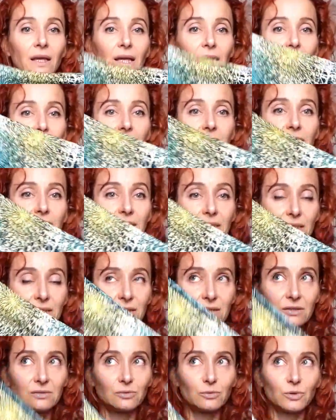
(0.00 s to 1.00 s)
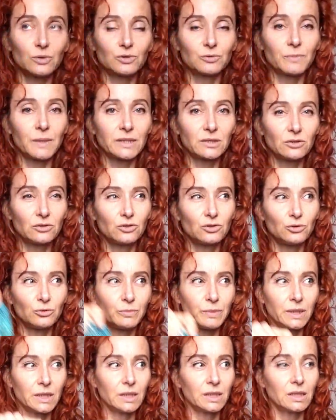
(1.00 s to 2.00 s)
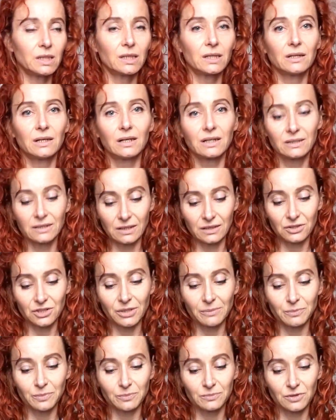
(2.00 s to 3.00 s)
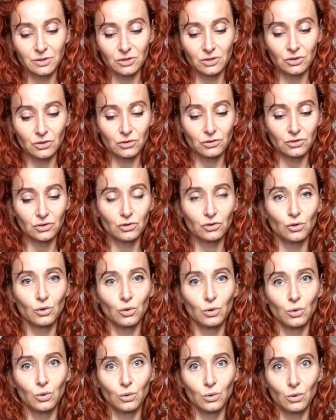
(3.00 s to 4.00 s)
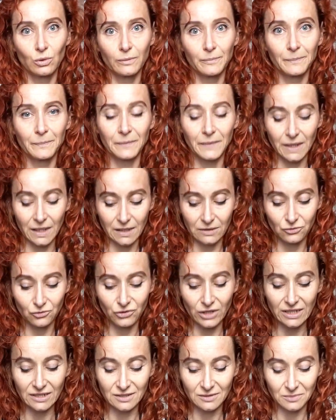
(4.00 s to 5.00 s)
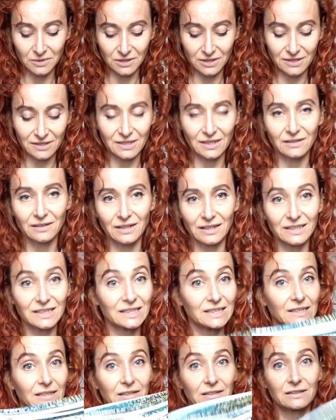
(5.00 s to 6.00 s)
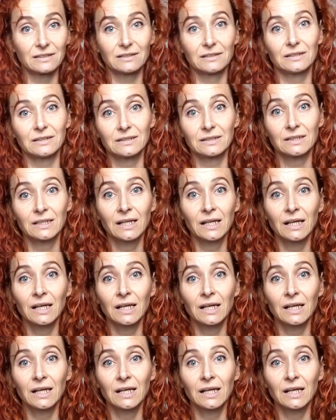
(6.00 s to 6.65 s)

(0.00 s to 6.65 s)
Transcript: And this was meant to be either a jumpsuit or a dress, because I decided that